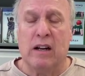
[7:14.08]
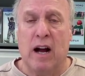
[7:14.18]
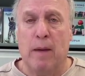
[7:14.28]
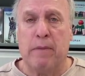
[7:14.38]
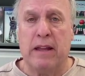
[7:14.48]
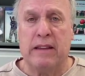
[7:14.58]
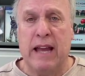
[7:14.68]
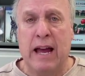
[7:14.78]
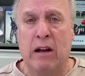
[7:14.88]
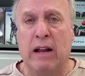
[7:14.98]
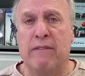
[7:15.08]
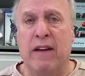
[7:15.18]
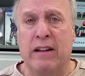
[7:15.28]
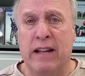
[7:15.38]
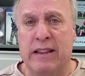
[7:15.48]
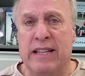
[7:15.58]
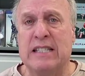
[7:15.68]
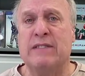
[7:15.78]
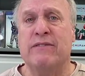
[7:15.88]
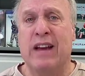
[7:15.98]
calmed that down. I found that
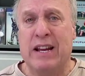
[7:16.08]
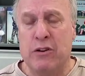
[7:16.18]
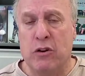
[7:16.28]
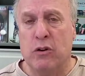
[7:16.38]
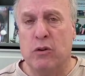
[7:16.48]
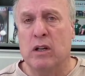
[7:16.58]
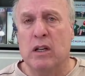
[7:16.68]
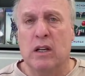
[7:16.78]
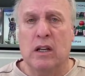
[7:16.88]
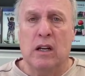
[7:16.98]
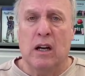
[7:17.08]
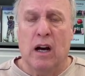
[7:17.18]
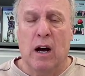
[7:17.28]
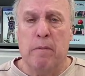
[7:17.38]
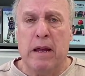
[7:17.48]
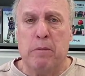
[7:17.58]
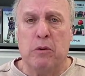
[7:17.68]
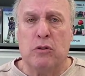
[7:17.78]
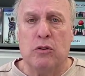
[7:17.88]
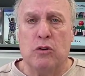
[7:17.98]
this venue, I'm
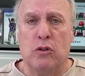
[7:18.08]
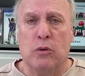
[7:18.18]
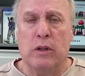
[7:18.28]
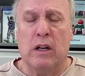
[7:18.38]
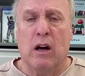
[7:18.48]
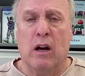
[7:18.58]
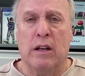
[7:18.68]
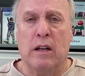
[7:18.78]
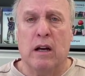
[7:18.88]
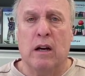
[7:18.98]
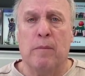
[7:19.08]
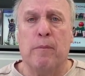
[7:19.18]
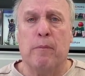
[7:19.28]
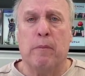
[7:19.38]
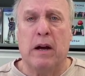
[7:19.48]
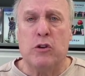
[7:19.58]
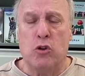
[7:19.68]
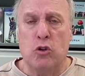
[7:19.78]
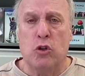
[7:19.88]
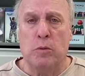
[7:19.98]
able to do it on my
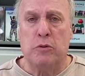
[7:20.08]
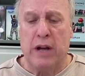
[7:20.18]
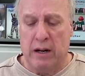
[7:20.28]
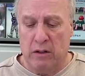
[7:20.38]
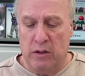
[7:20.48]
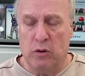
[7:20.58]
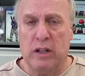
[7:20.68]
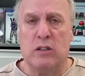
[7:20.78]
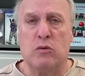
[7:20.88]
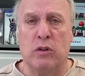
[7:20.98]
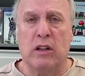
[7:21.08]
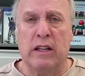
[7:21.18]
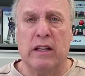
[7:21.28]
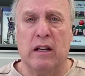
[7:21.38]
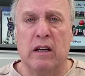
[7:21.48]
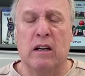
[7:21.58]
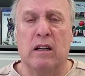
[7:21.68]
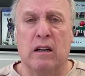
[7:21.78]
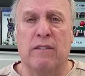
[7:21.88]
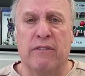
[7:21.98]
YouTube channel. It's really
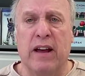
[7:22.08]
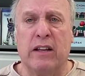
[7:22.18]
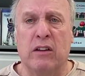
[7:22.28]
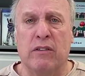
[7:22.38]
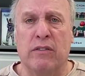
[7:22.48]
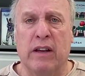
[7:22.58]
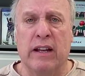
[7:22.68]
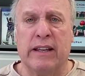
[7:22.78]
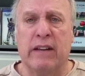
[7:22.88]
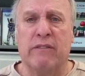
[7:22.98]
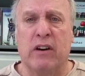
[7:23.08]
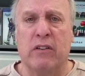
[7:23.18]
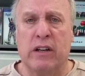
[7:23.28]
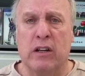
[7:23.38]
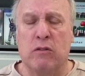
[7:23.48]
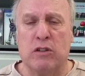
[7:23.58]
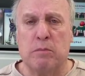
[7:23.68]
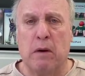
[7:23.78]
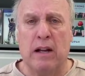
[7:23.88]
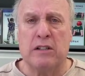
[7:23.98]
effective, and I get very good
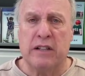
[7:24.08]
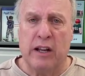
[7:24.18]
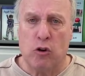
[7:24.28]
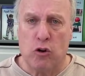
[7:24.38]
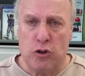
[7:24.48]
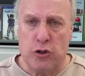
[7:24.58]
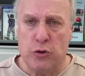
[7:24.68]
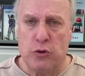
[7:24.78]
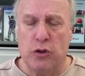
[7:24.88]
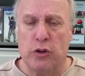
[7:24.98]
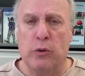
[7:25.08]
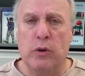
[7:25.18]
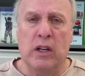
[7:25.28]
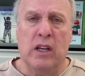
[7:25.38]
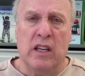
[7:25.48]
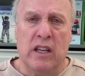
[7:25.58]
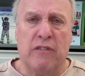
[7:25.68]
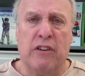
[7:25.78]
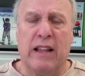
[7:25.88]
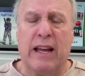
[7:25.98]
response. And I urge you too,
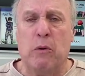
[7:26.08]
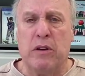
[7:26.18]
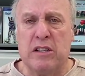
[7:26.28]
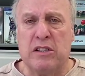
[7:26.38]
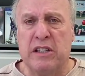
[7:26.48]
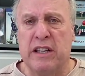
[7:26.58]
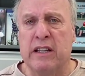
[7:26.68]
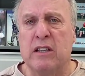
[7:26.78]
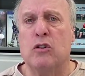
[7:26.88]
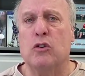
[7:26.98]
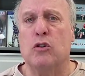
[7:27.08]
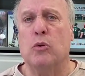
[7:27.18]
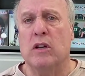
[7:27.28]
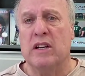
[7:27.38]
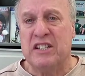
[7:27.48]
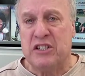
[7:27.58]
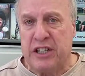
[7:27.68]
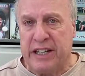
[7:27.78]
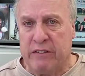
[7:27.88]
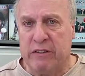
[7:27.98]
if you like what you see, and to
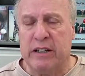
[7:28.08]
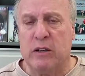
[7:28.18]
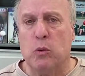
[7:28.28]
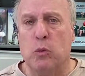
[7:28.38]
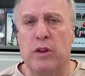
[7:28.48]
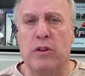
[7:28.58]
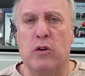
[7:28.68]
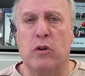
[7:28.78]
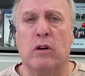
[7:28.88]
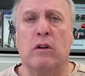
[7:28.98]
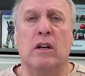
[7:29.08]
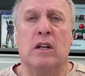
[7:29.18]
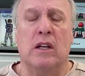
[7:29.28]
share it with your